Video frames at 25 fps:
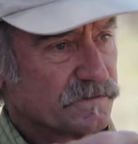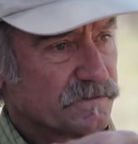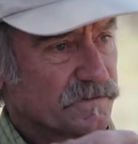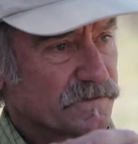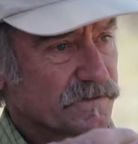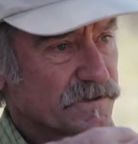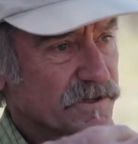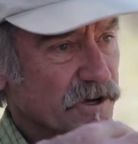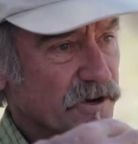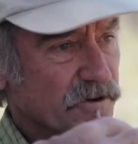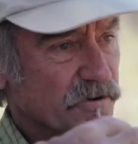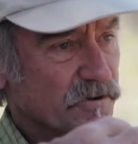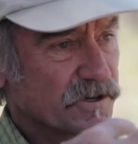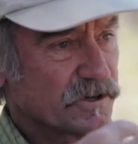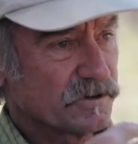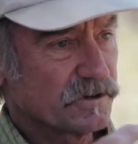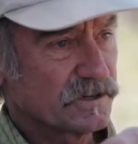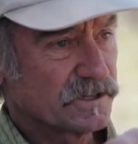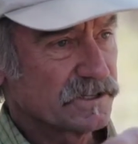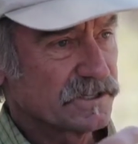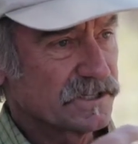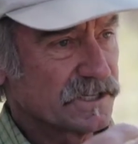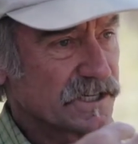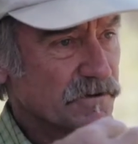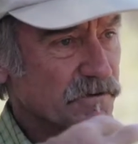So you
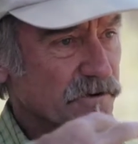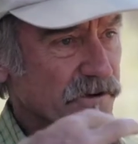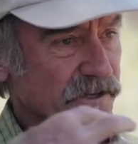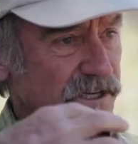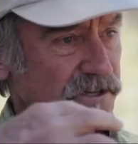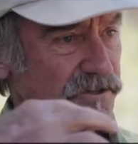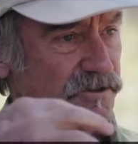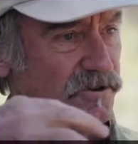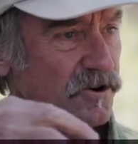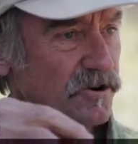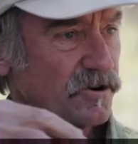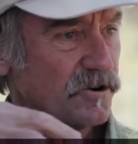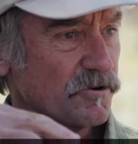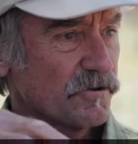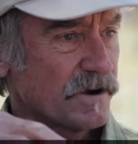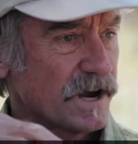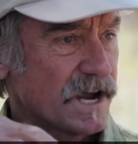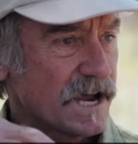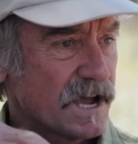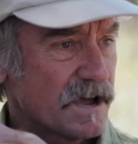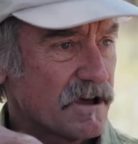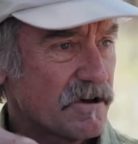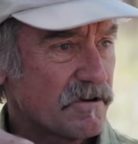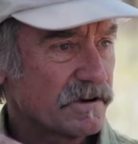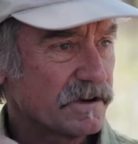can see where they turn
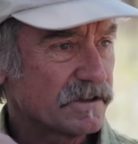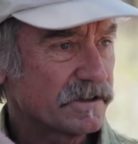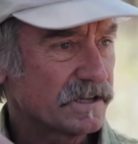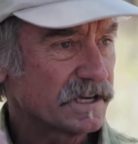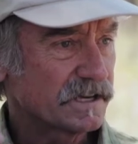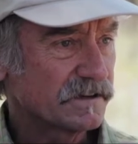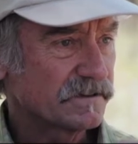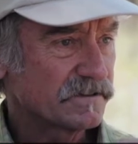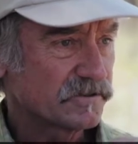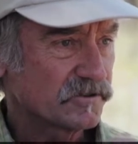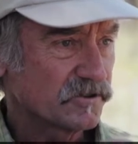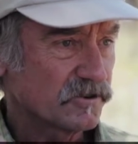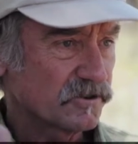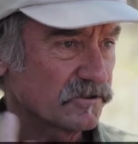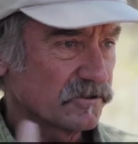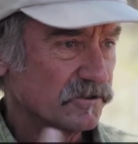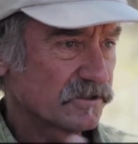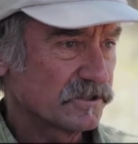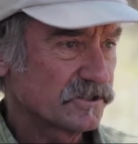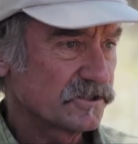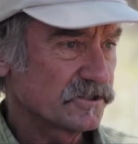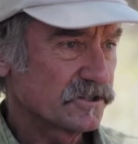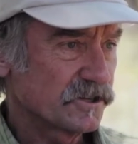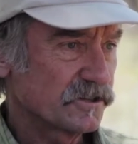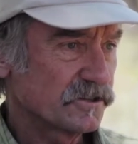around and they circle
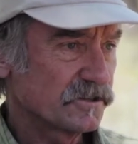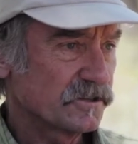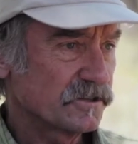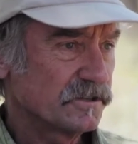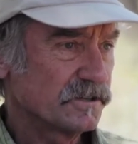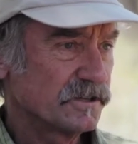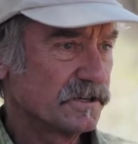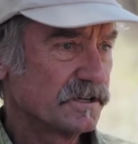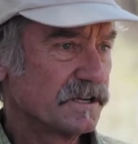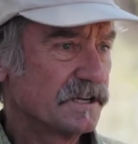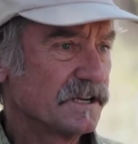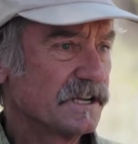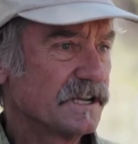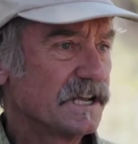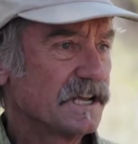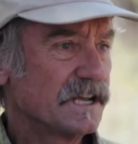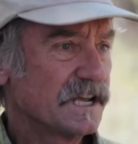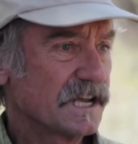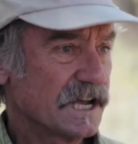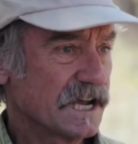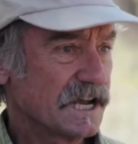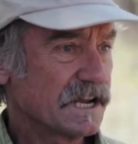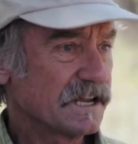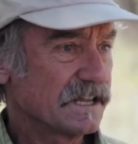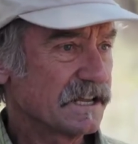each other,
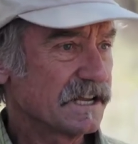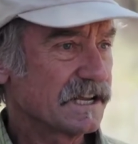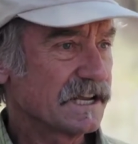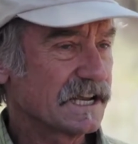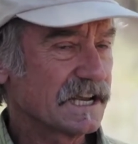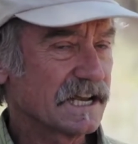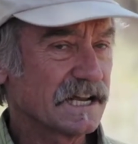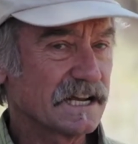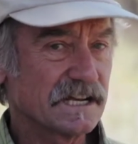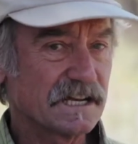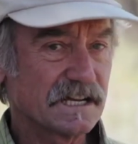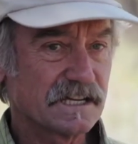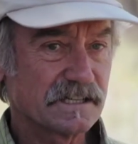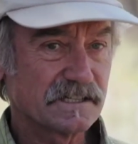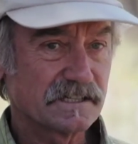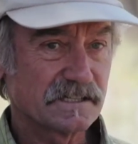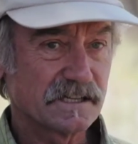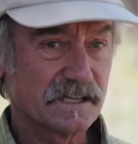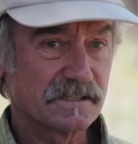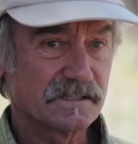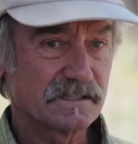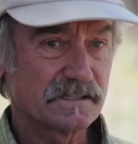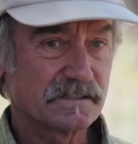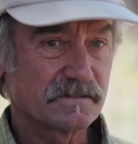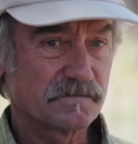and
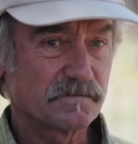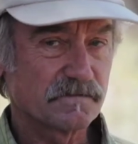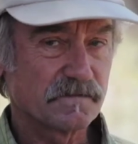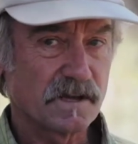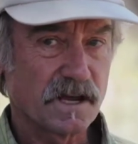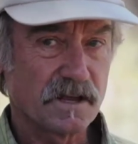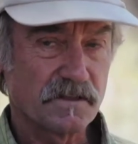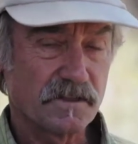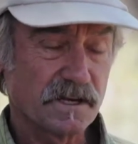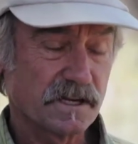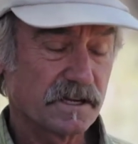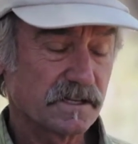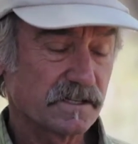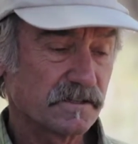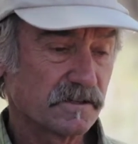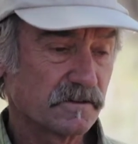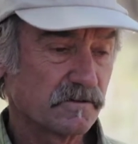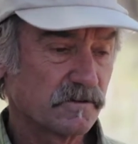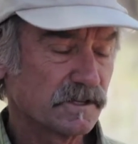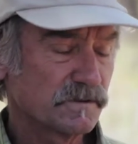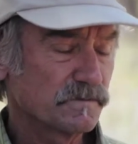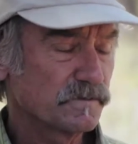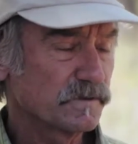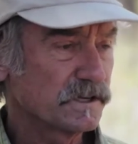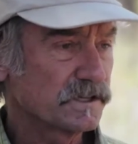I think it's the
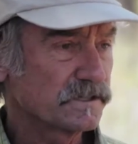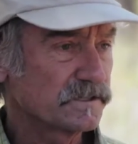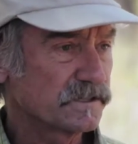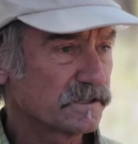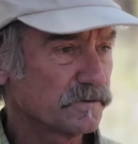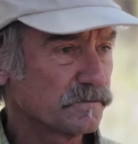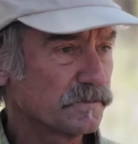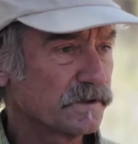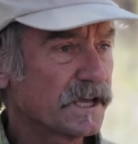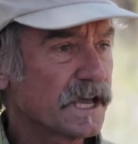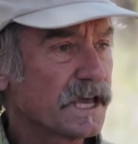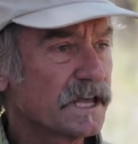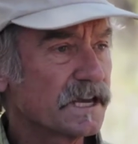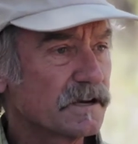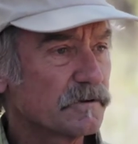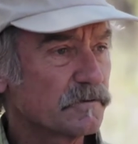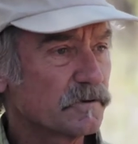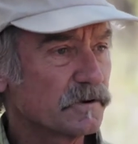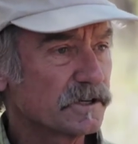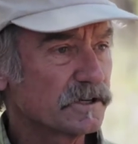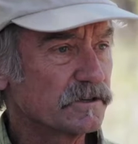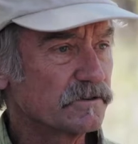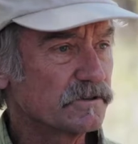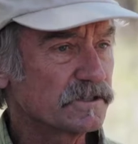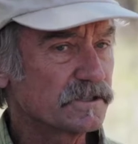only place on the planet
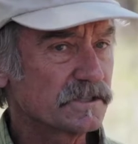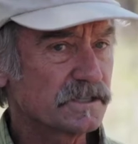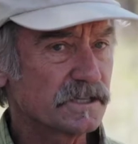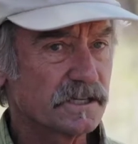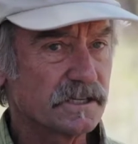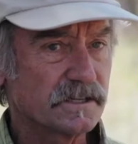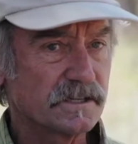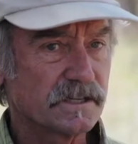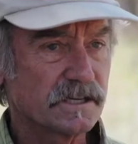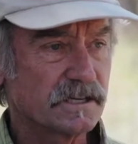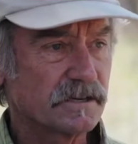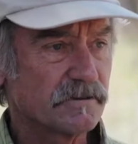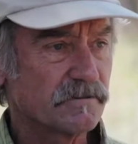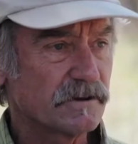where you see the